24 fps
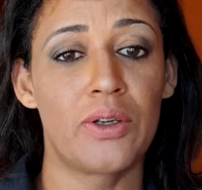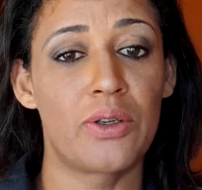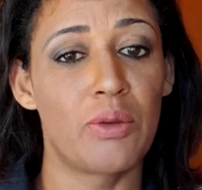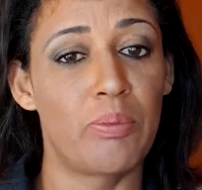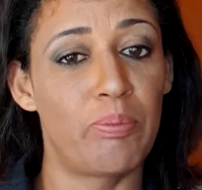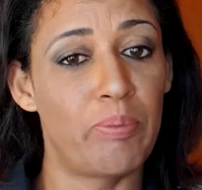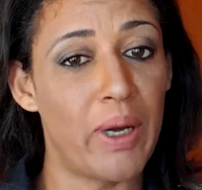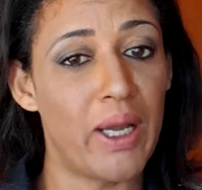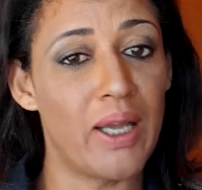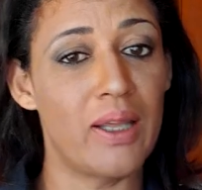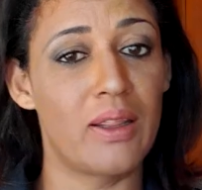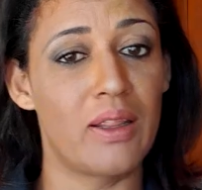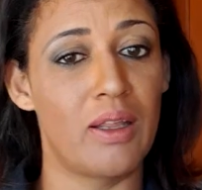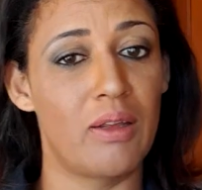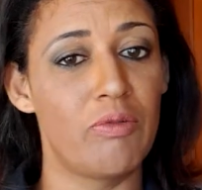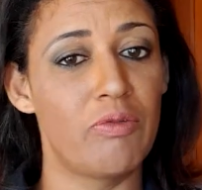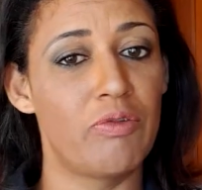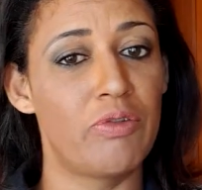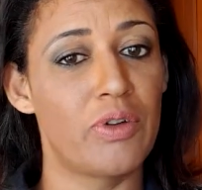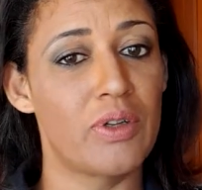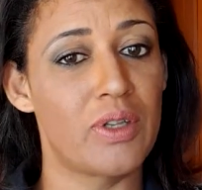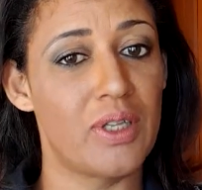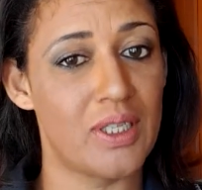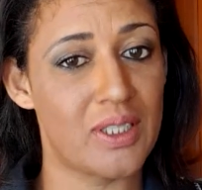to pay them
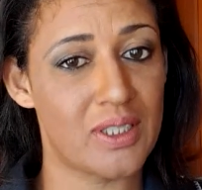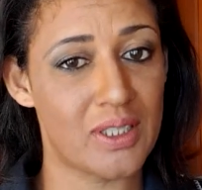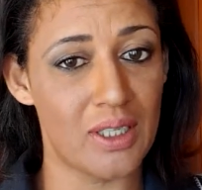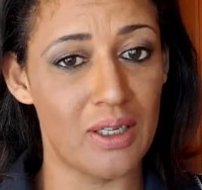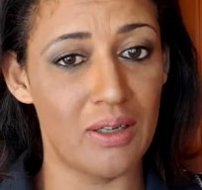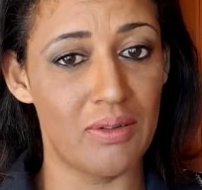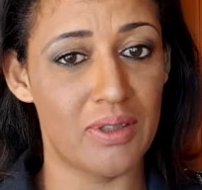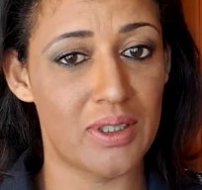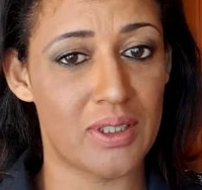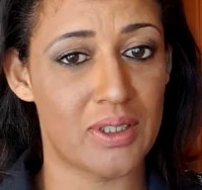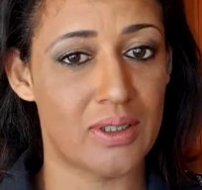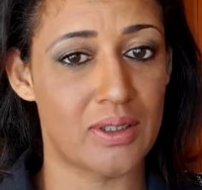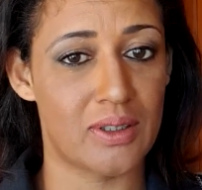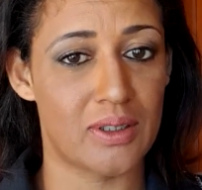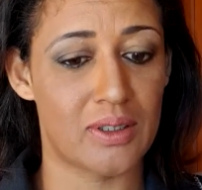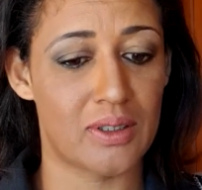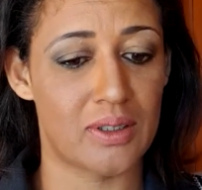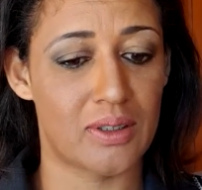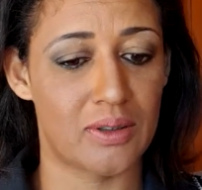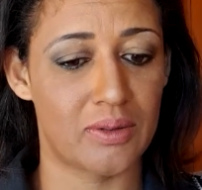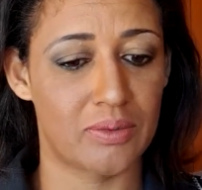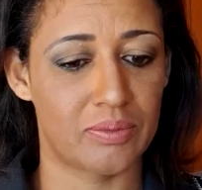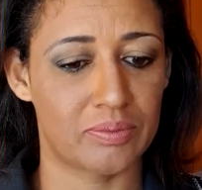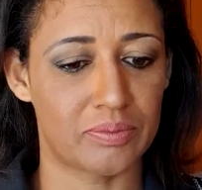for their
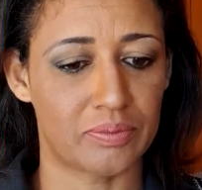services.